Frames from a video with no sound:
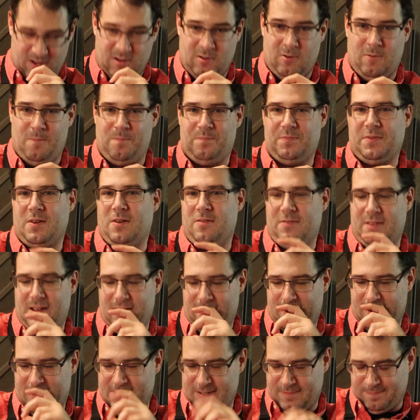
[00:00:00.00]
Oh,
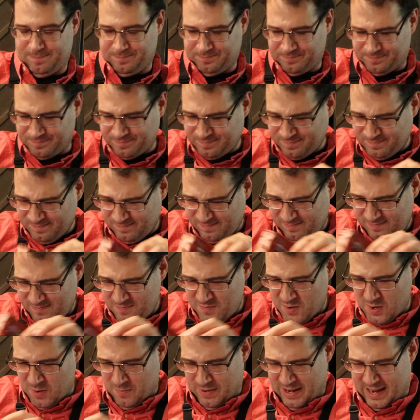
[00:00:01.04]
there it is.
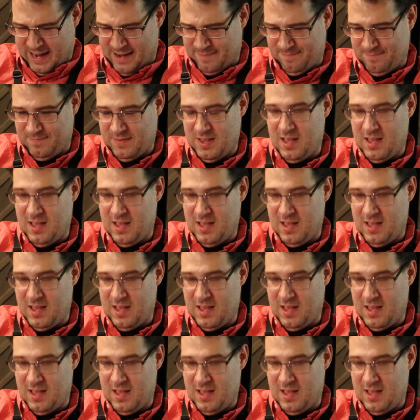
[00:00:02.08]
Oh my god.